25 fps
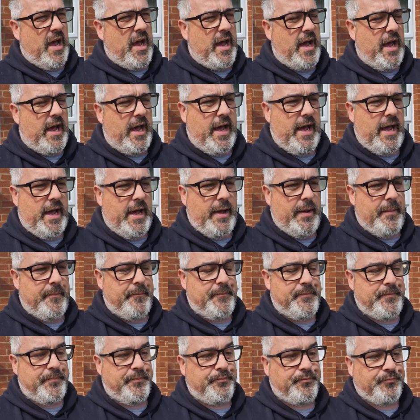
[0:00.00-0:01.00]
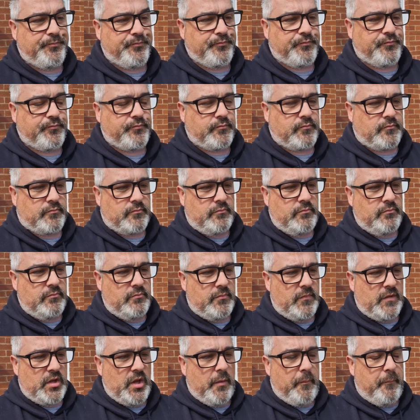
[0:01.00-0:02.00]

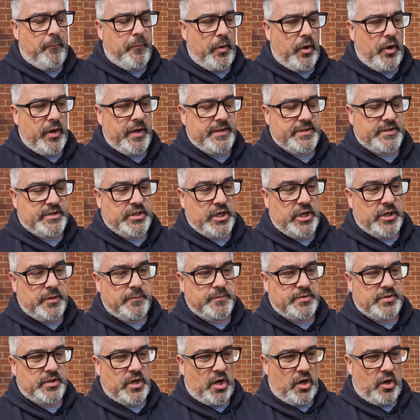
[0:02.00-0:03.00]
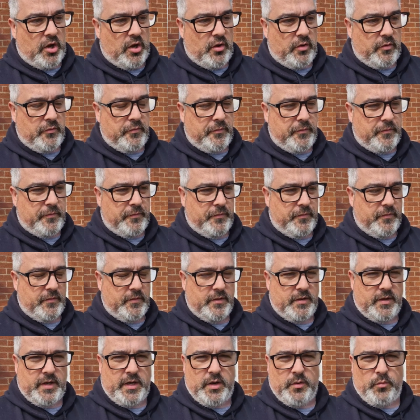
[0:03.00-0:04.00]
But in terms of
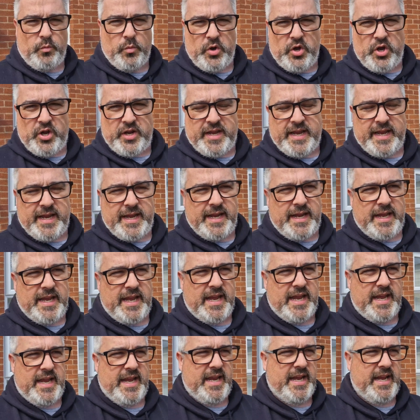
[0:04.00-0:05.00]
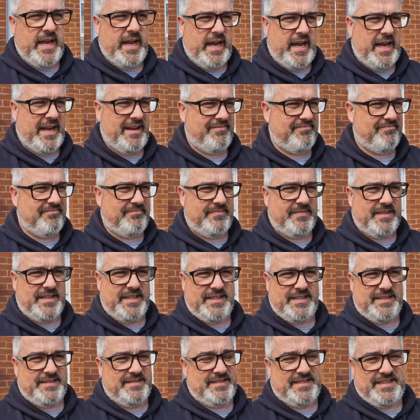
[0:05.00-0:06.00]
it working, it
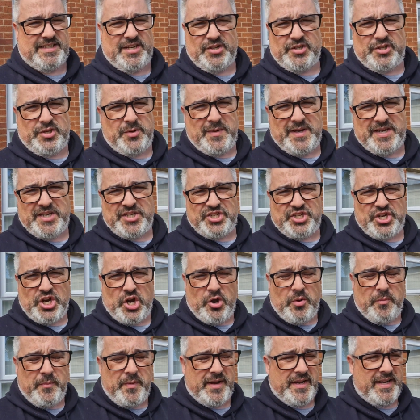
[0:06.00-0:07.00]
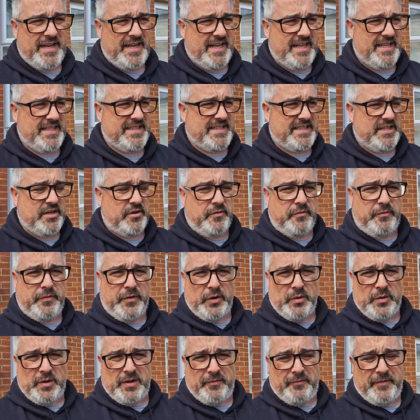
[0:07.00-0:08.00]
still doing its job. It's still
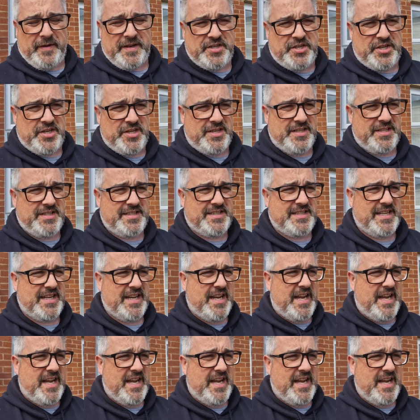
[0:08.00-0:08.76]
fuel efficient.